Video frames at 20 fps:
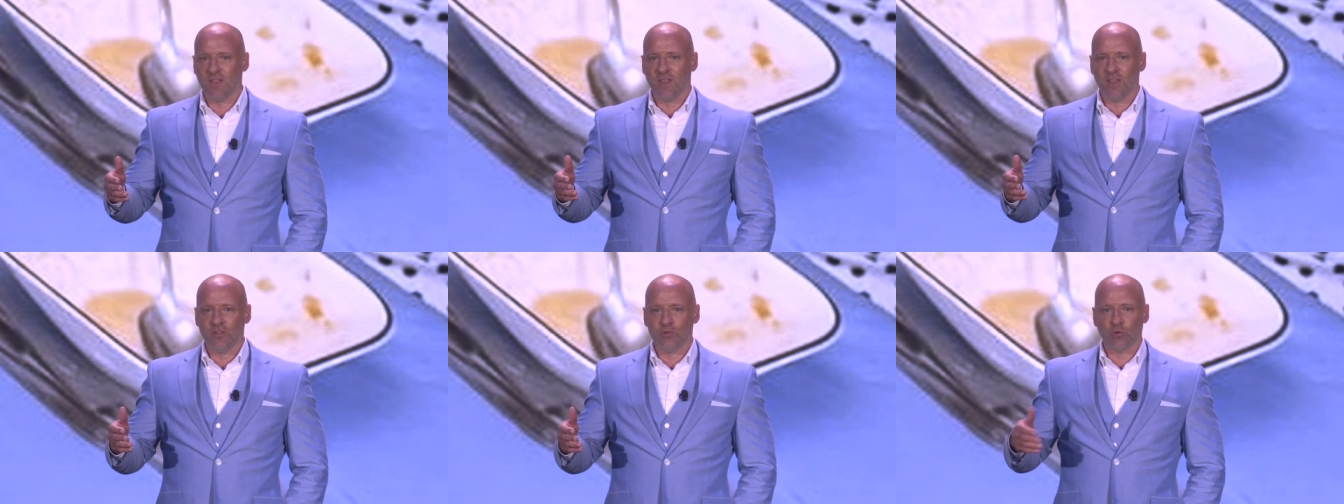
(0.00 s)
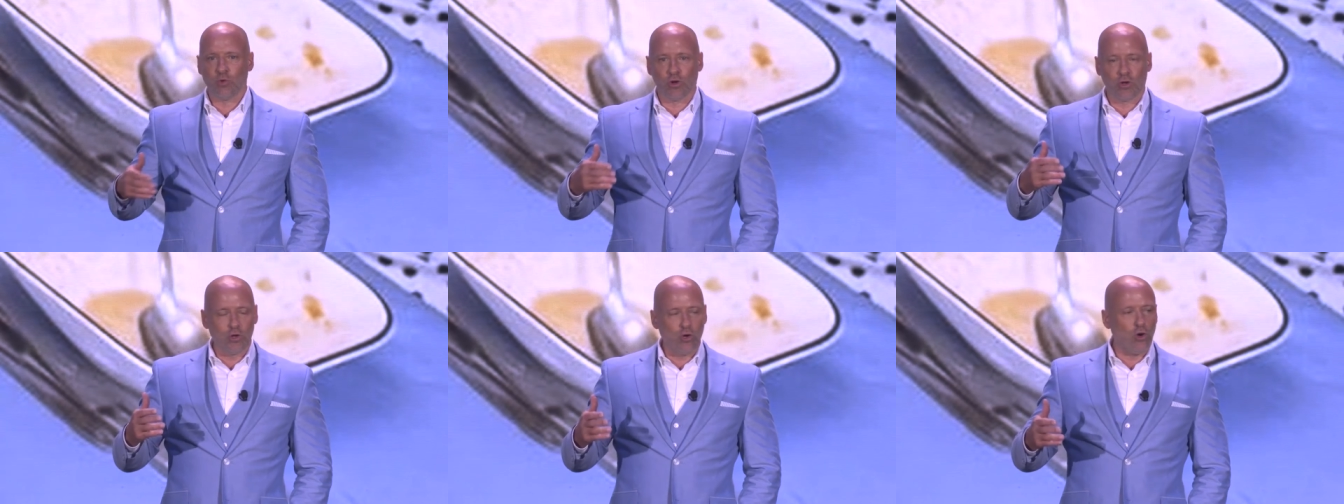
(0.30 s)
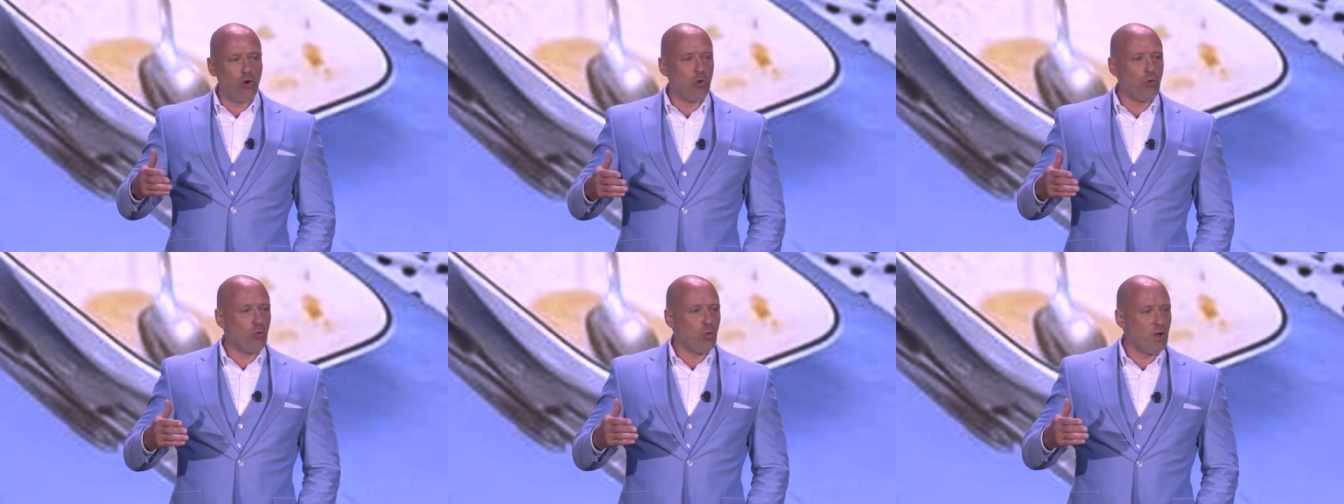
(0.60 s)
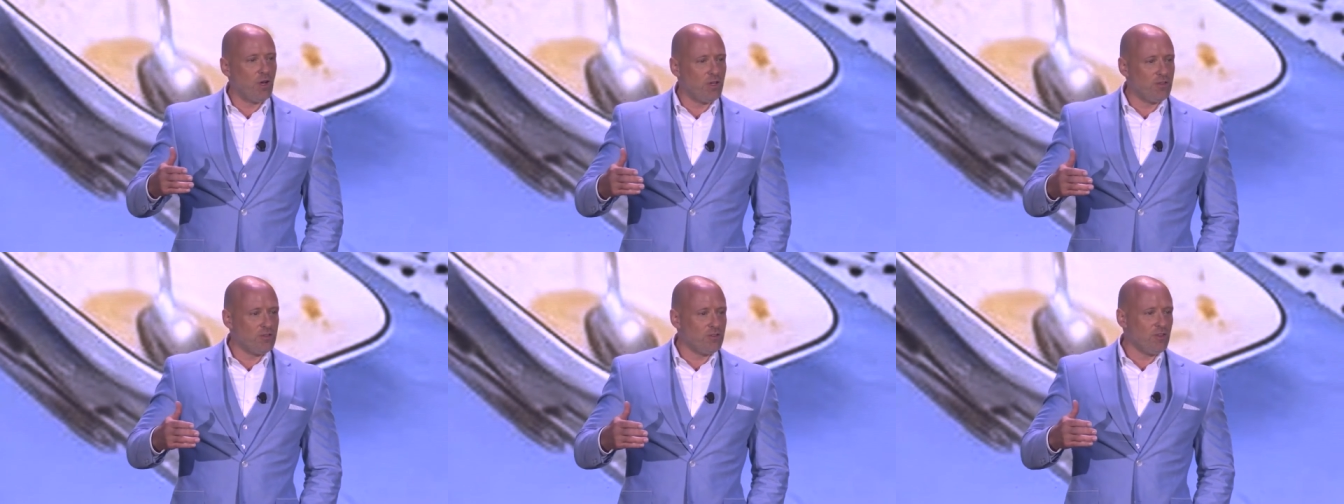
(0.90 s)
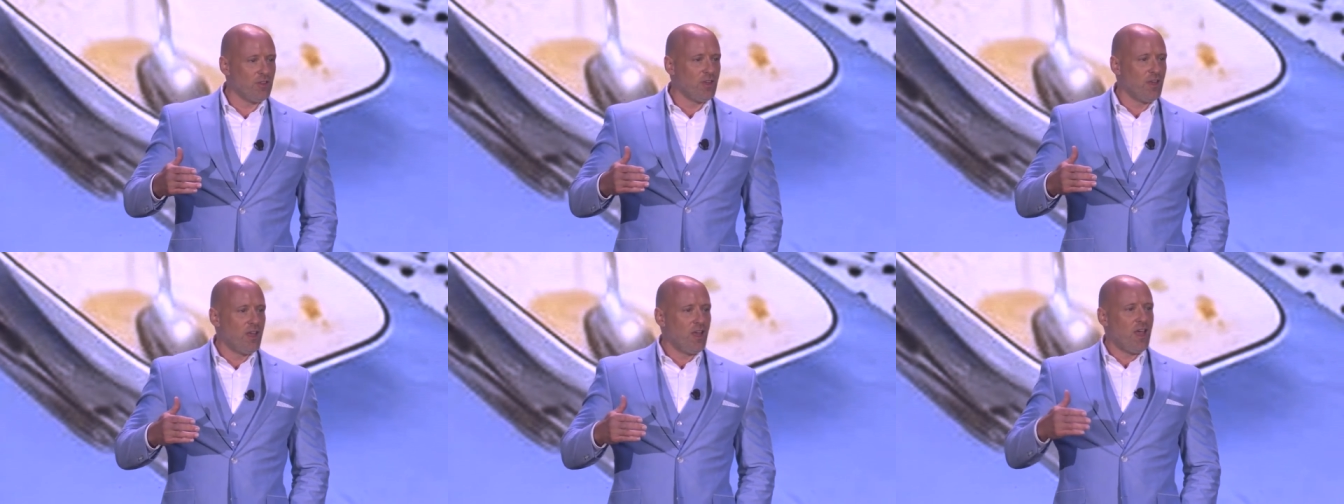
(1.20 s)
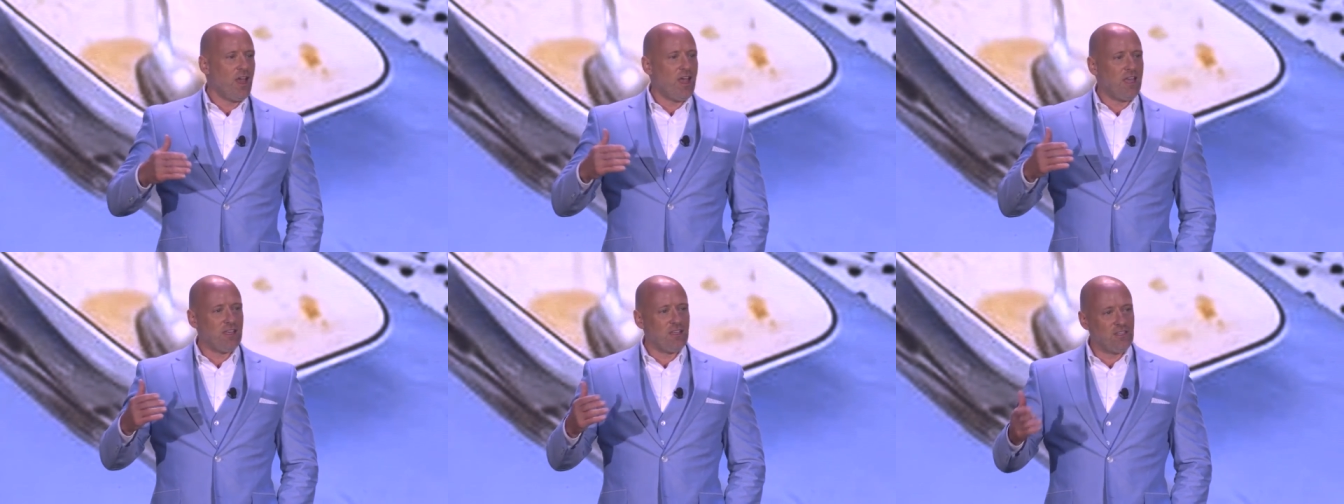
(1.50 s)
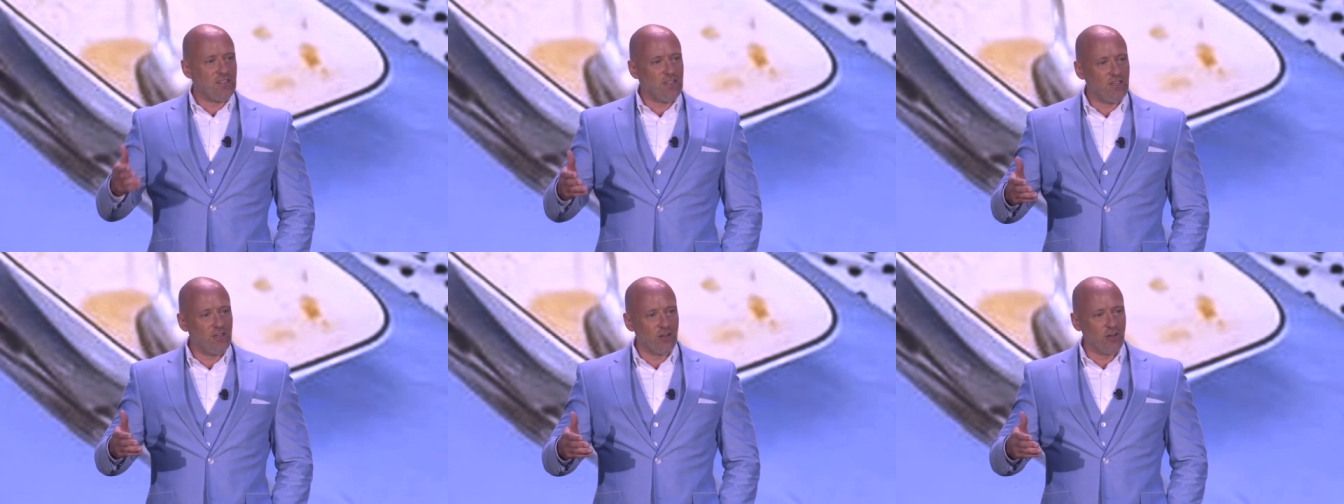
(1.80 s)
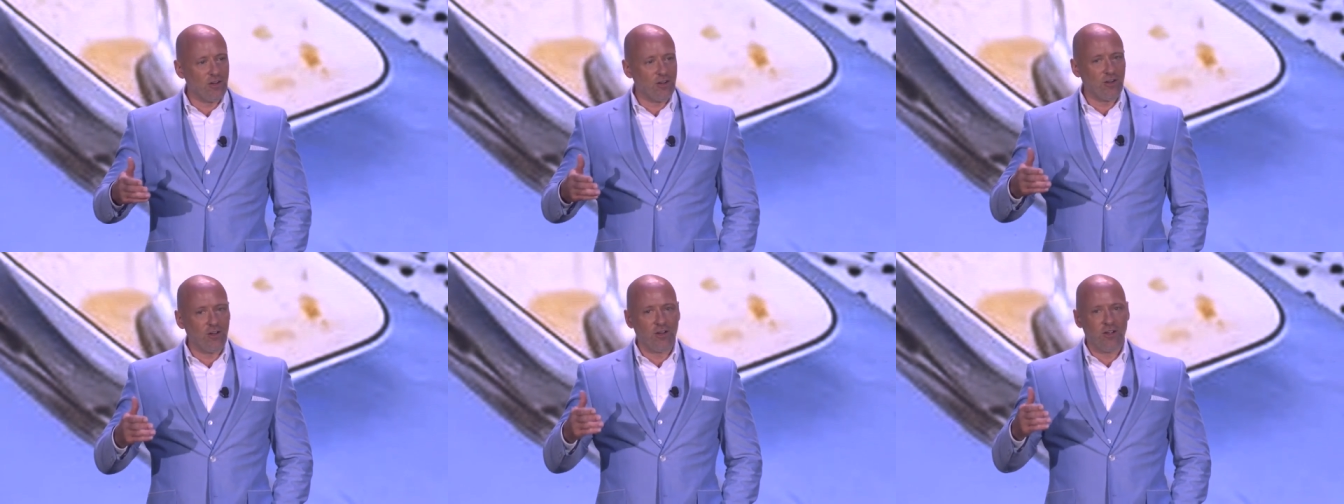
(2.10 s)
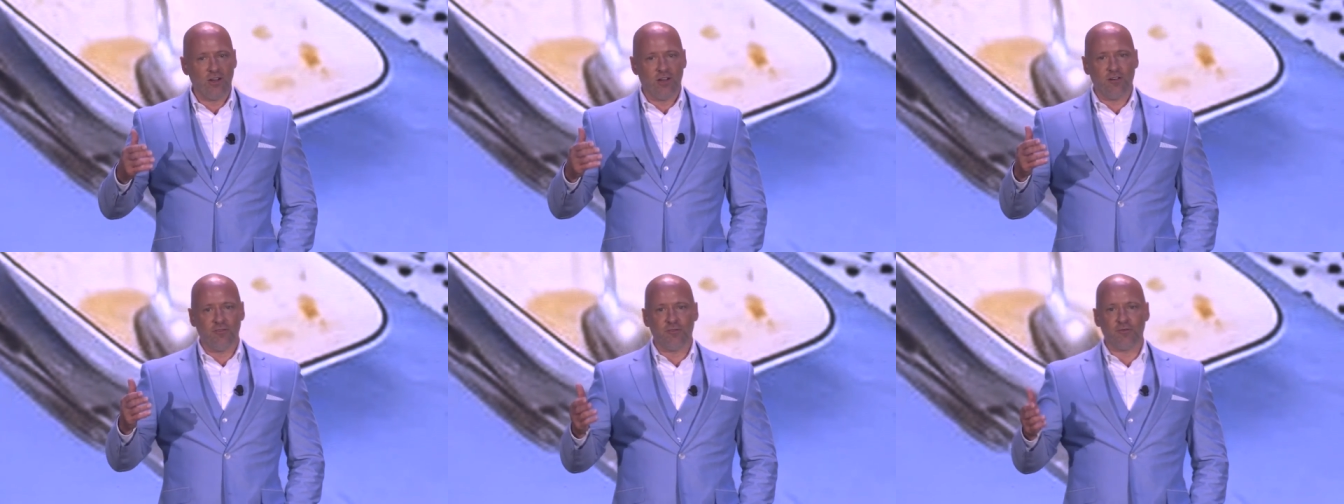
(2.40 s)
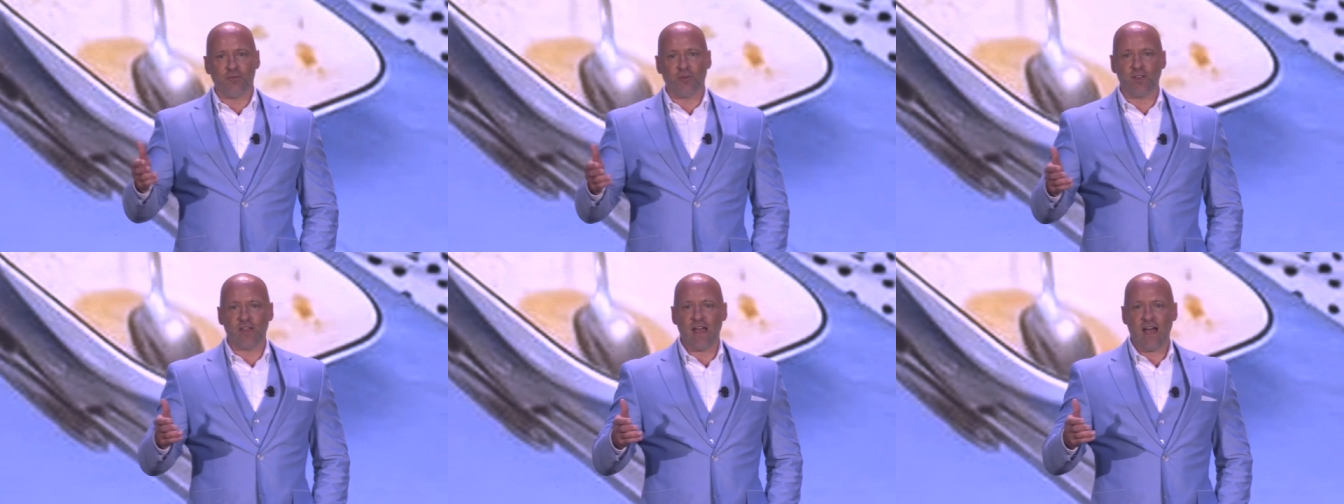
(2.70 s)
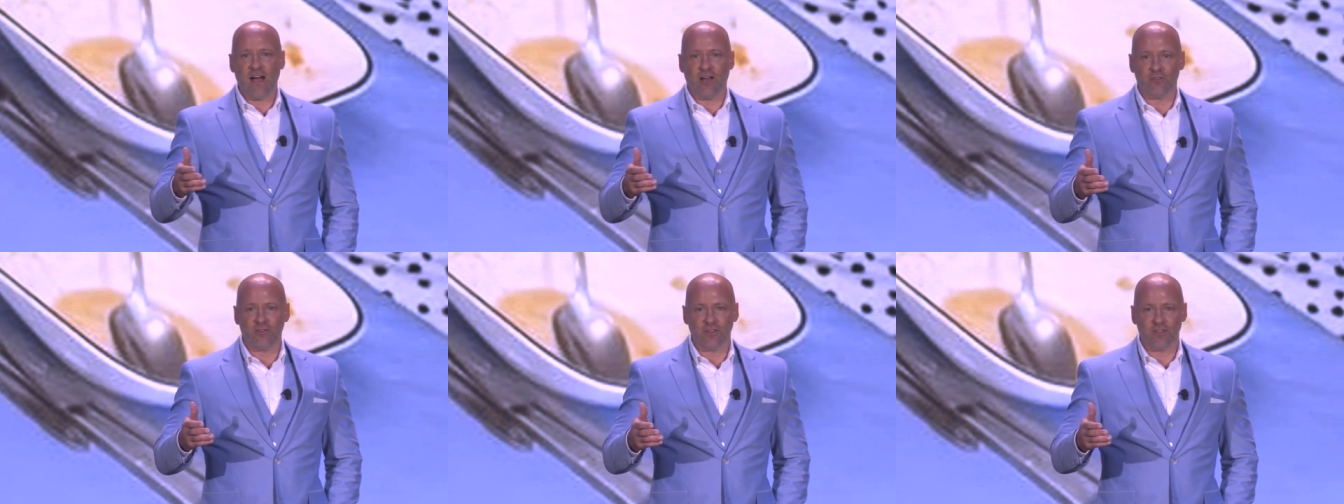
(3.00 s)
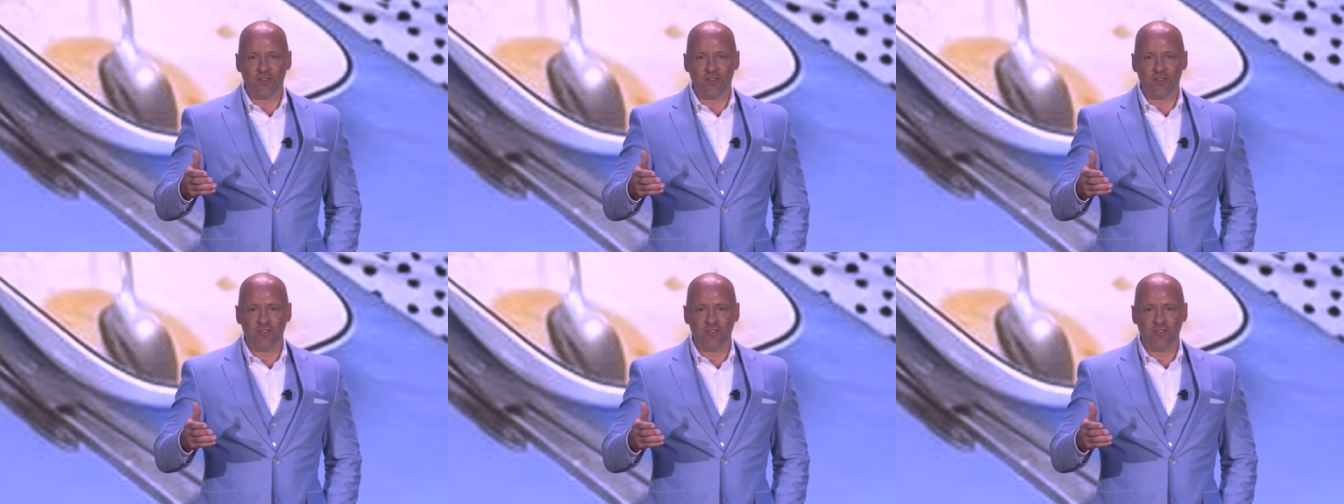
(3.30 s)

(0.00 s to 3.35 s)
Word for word: So her goal was a year of free housing.